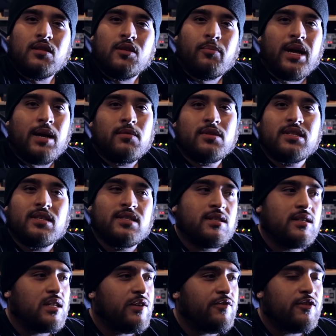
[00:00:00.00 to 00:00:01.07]
the bible says
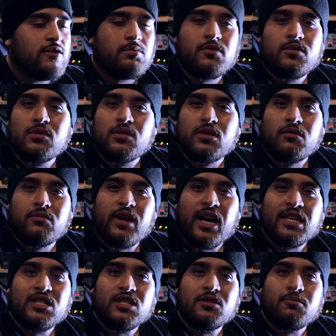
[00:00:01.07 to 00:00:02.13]
the difference between a
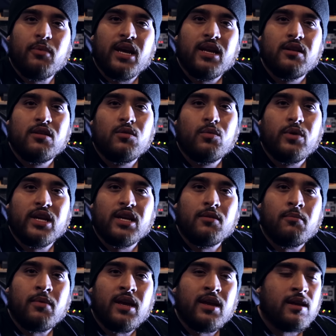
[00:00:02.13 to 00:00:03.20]
righteous man and a
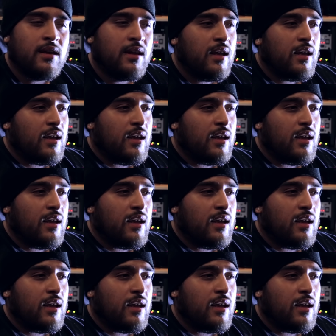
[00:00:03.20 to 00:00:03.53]
wicked man